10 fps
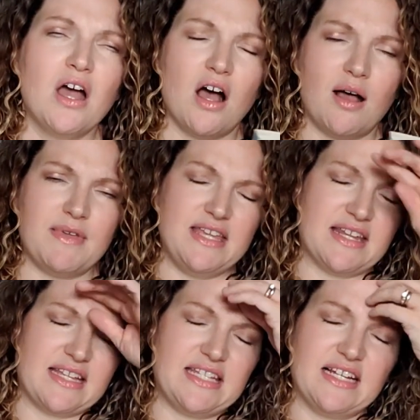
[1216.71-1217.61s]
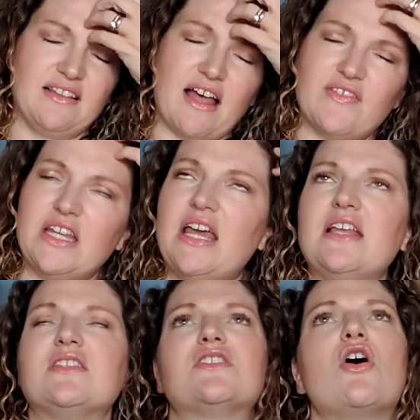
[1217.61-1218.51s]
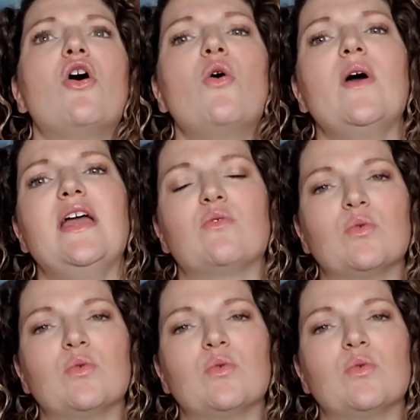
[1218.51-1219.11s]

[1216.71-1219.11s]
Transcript: Um, in nineteen eleven. And so it